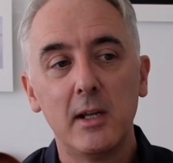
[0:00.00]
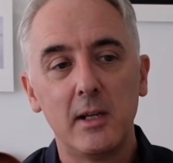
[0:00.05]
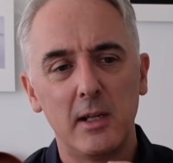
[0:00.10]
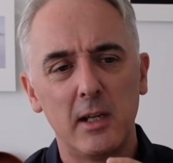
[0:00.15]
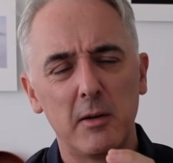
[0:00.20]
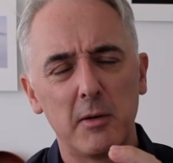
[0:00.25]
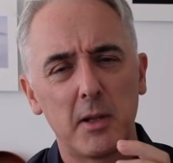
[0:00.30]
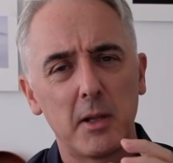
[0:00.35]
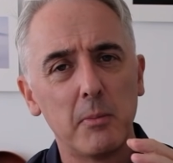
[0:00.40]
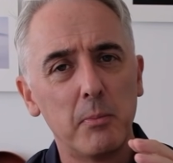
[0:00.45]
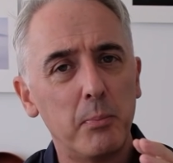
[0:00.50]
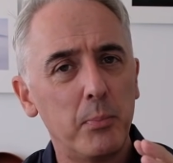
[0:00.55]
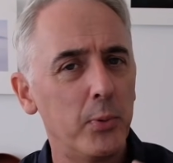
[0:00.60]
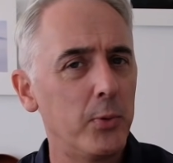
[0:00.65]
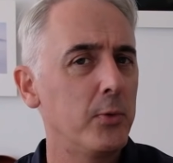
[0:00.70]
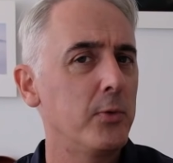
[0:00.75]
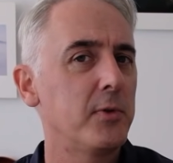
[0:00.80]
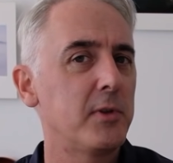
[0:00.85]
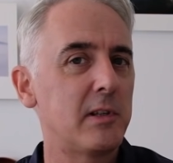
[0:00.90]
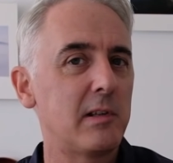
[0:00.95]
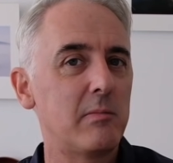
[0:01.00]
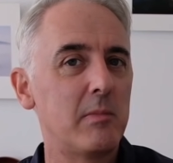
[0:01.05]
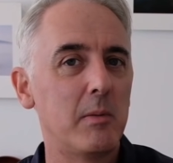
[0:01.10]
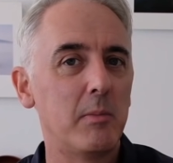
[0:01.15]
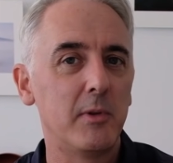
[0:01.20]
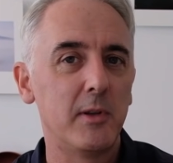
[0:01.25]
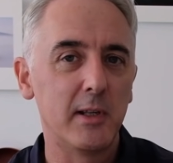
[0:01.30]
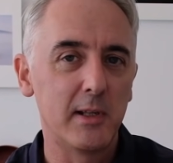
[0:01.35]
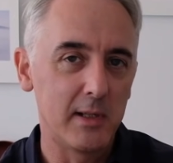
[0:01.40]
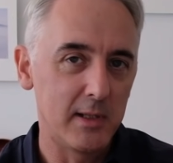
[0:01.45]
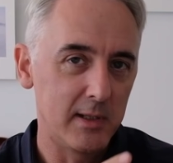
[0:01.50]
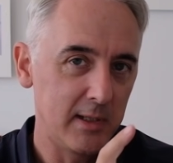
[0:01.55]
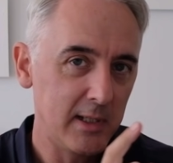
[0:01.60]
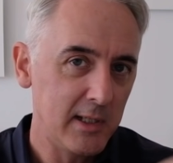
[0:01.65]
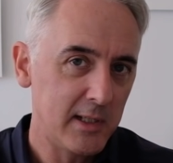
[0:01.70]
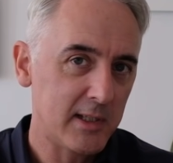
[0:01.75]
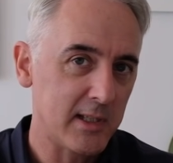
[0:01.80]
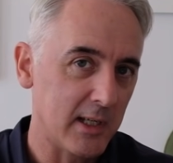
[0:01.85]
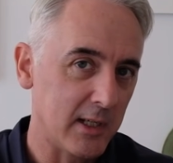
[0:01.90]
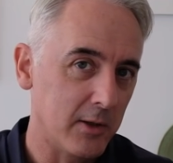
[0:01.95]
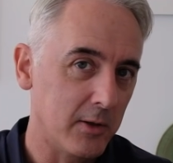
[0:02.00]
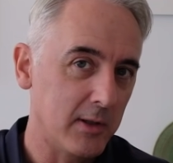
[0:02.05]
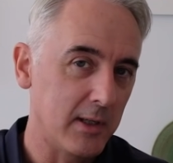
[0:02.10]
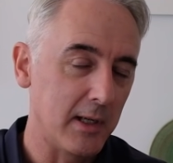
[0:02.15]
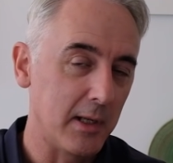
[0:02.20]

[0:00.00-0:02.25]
Now, it's important to remember that detail